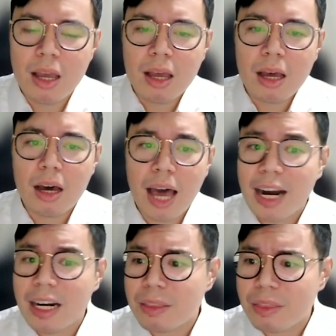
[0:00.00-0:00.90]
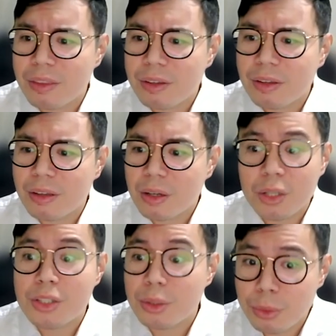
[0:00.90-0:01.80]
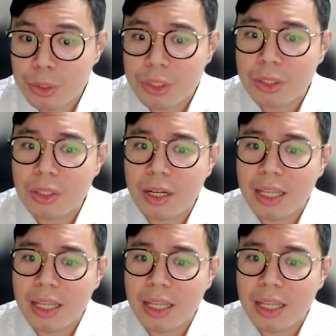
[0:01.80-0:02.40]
Aren't the Constitution